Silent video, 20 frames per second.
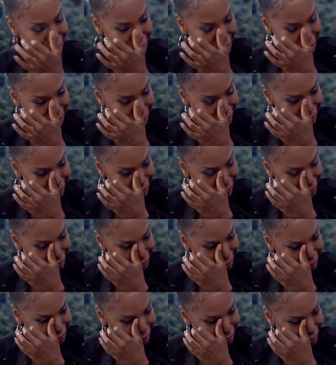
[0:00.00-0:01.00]

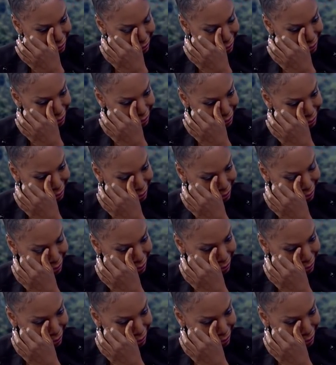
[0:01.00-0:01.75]
[no speech]